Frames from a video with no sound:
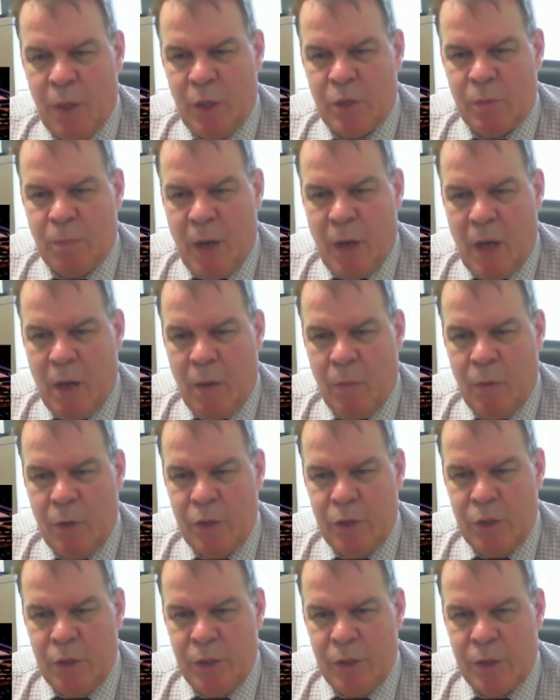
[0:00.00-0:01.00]
Beach Bar,
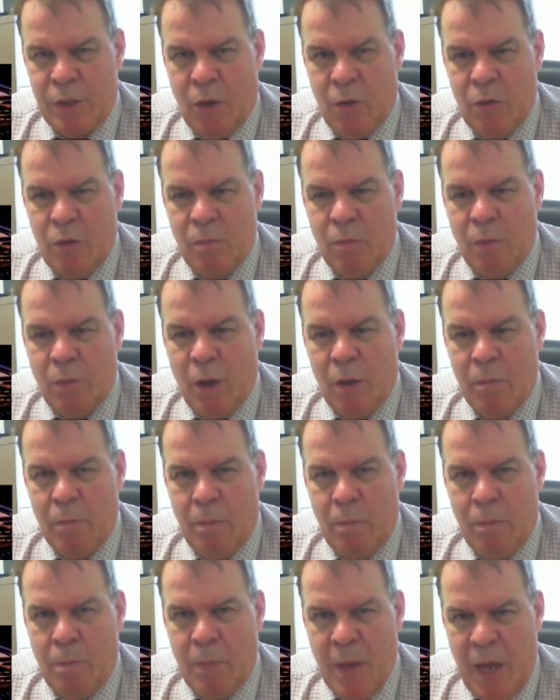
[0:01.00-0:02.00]
which is owned by
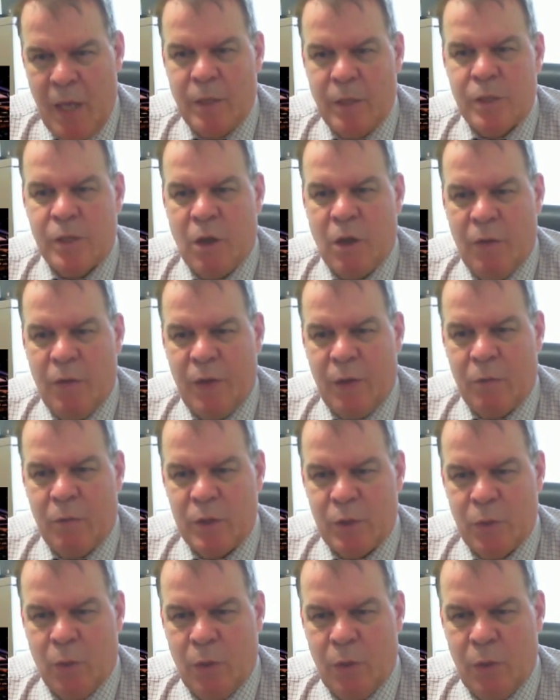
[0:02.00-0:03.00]
Ban's Diving
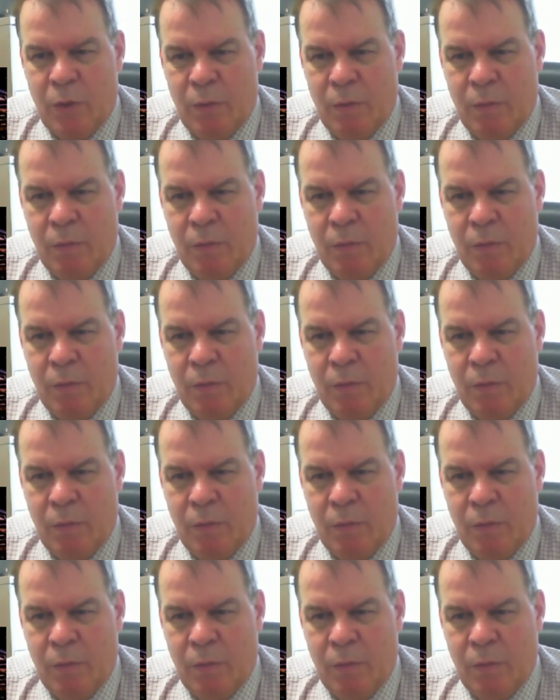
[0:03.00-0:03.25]
Resort.